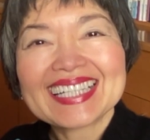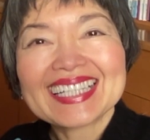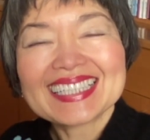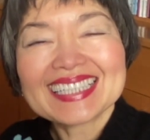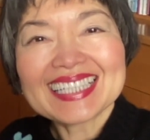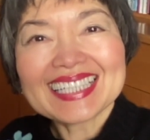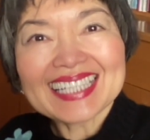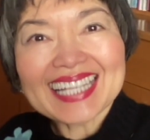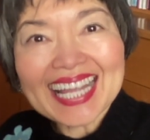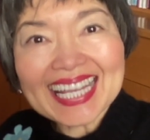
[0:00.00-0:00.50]

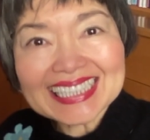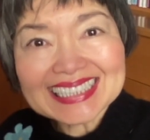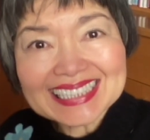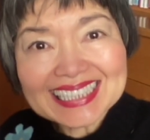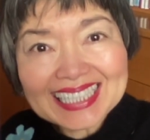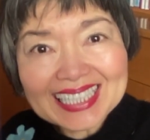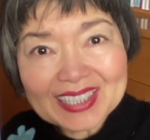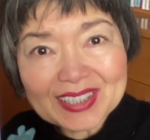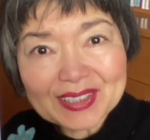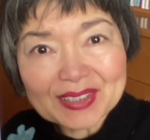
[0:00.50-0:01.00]
The last
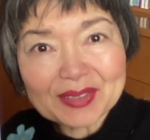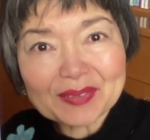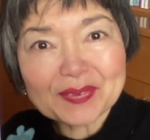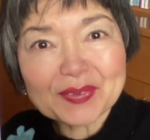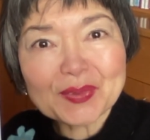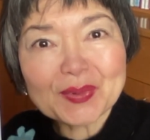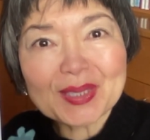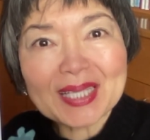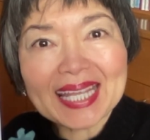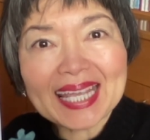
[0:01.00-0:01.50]
letter
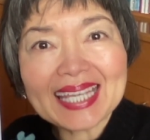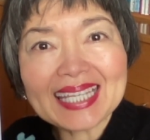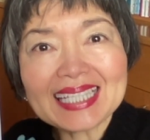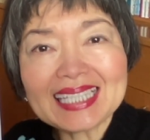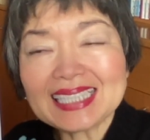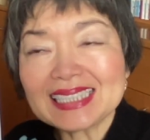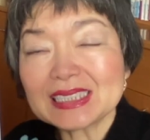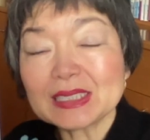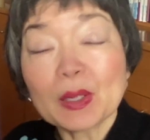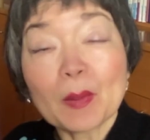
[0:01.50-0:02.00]
of today
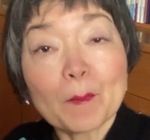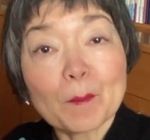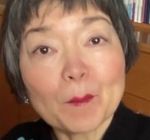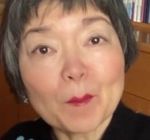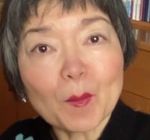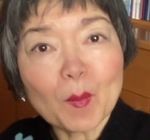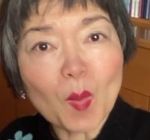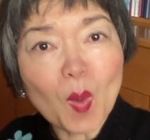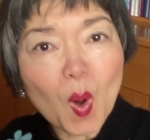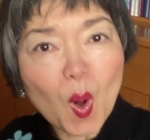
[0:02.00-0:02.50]
is
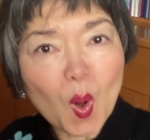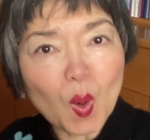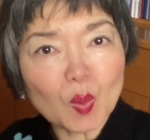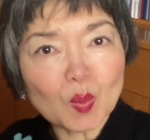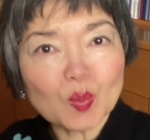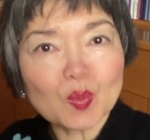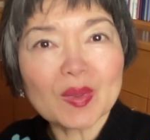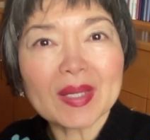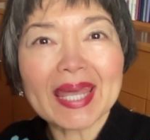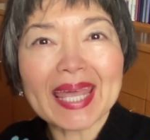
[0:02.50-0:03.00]
mo.
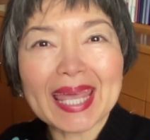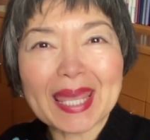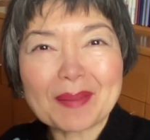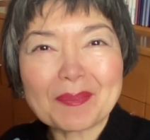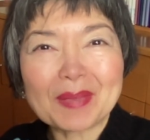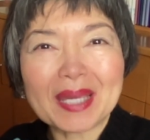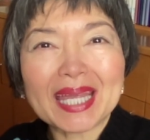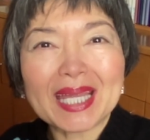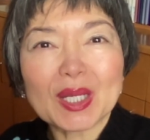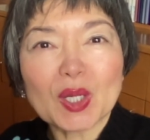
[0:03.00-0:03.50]

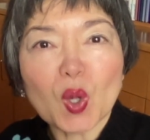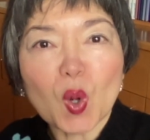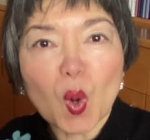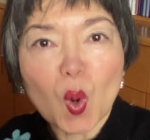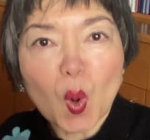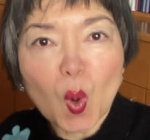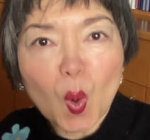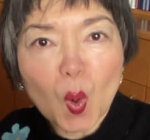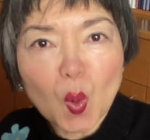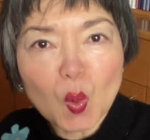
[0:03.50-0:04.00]
M and
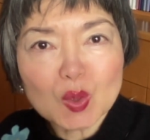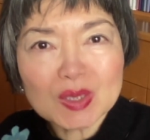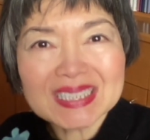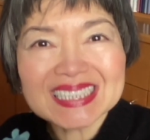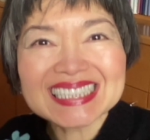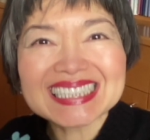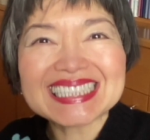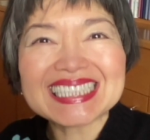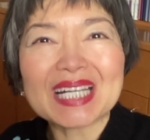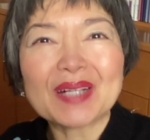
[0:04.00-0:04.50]
O
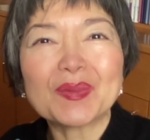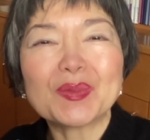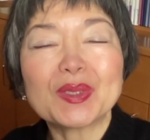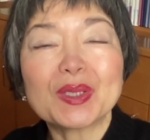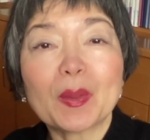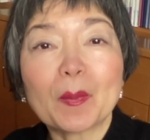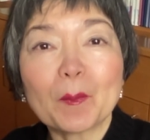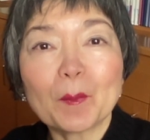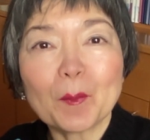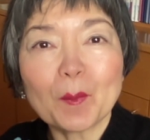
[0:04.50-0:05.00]

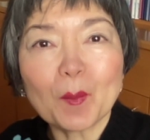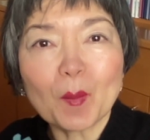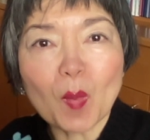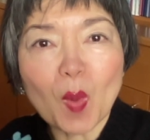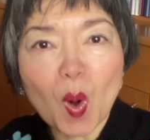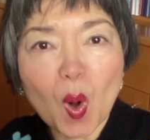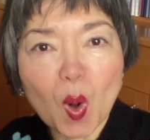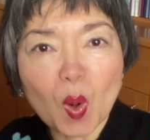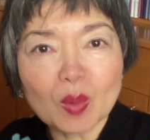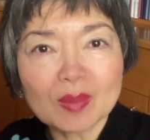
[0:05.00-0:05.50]
sound.
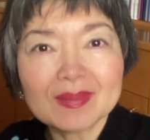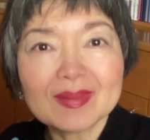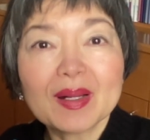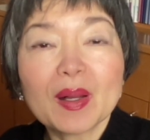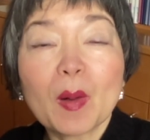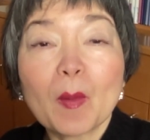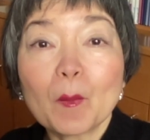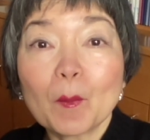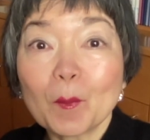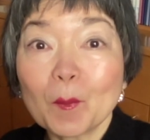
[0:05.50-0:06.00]
Mo.
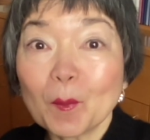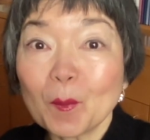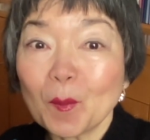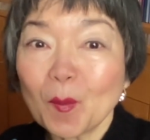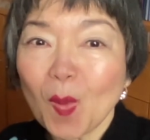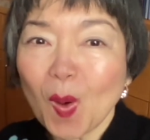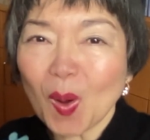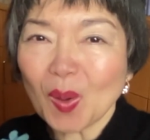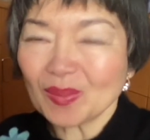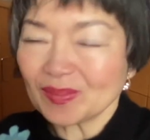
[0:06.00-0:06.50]

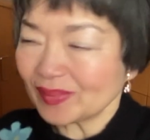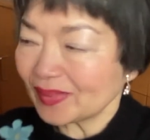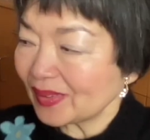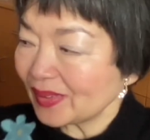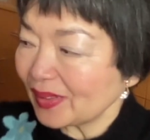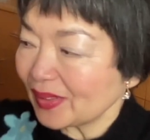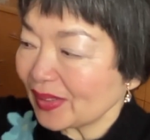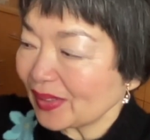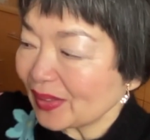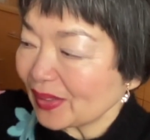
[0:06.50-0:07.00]
Mo.
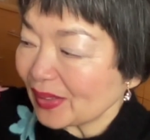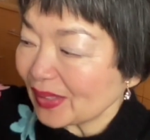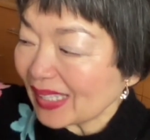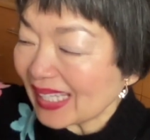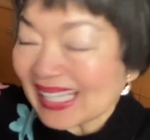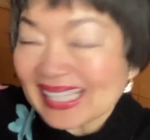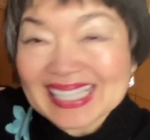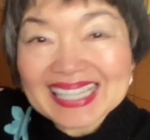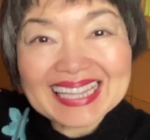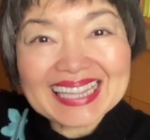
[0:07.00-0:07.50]

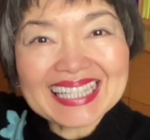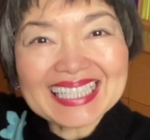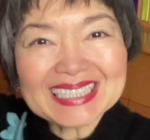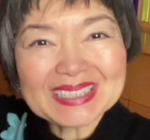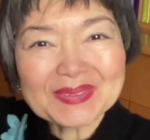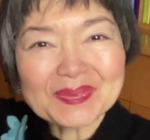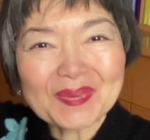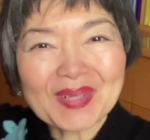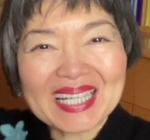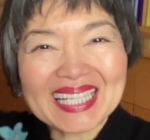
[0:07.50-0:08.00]

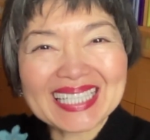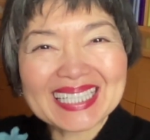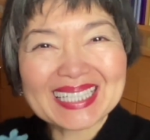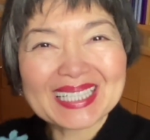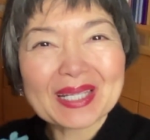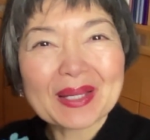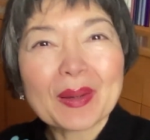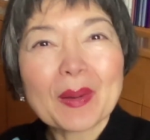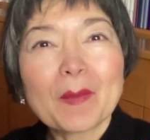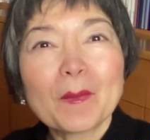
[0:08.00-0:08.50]
This one.
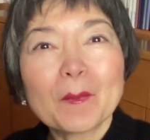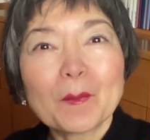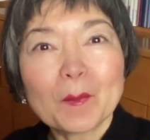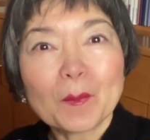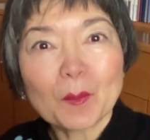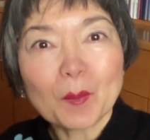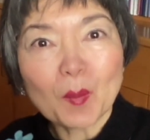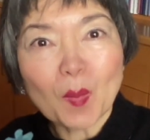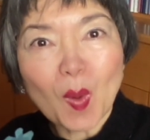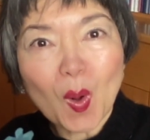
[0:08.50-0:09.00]

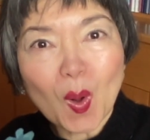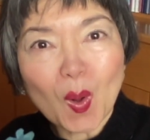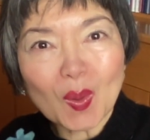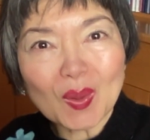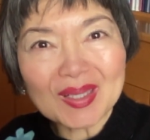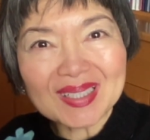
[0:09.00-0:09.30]
Mo.